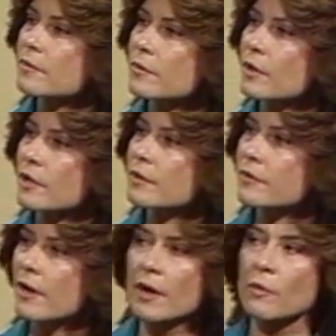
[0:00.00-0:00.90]
work
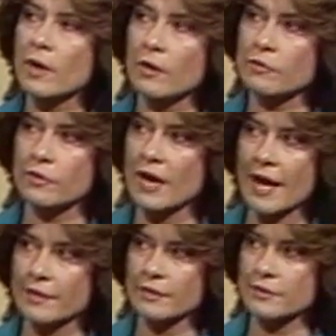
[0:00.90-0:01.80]
very well for
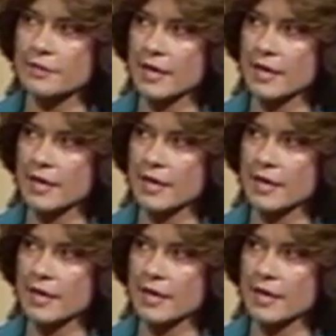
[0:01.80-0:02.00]
actors and